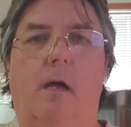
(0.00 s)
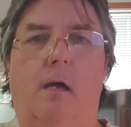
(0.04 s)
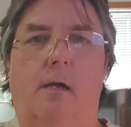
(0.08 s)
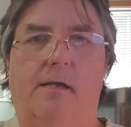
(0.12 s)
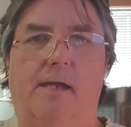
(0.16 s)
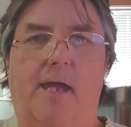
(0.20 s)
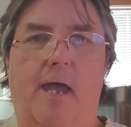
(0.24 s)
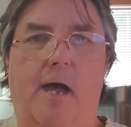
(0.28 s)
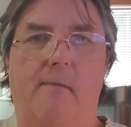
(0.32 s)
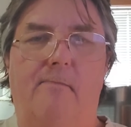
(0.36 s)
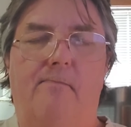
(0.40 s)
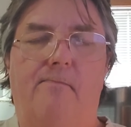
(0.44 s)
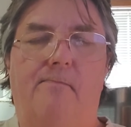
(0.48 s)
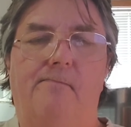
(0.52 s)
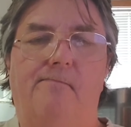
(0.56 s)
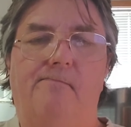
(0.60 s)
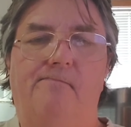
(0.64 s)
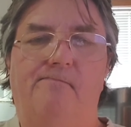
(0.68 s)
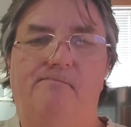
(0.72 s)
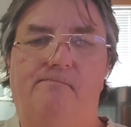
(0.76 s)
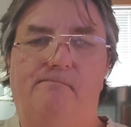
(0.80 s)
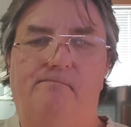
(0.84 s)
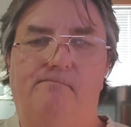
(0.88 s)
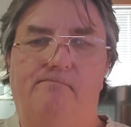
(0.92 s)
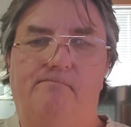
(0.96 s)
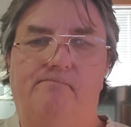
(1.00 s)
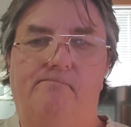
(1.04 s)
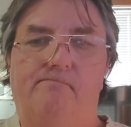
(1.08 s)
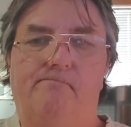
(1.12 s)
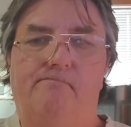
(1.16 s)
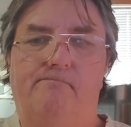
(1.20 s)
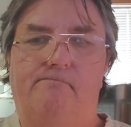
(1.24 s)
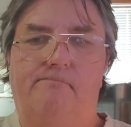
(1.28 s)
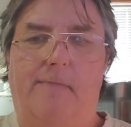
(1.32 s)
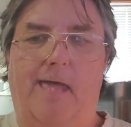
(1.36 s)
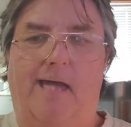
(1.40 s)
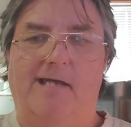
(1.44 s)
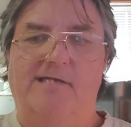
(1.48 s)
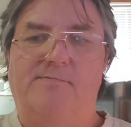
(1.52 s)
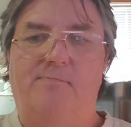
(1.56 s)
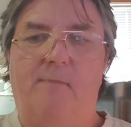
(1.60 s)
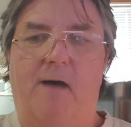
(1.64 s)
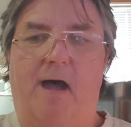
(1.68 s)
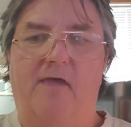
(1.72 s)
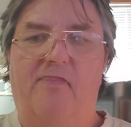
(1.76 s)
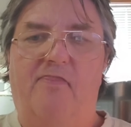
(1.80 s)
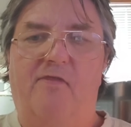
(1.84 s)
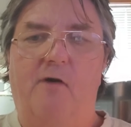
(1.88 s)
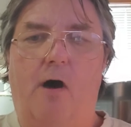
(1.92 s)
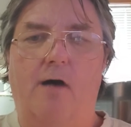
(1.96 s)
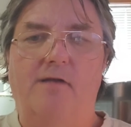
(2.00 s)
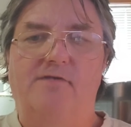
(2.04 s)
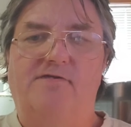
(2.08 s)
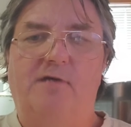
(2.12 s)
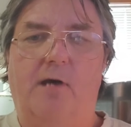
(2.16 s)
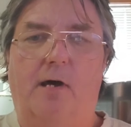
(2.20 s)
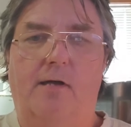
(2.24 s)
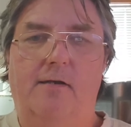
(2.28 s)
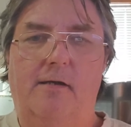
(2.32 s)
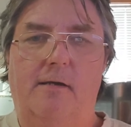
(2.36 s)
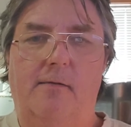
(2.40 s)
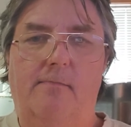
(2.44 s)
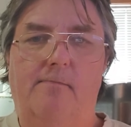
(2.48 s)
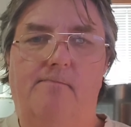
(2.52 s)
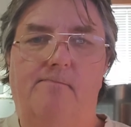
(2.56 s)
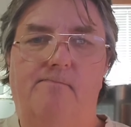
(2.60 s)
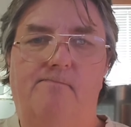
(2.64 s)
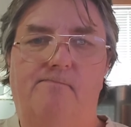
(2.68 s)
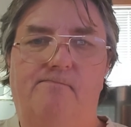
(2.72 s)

Yep, that's my thoughts on it.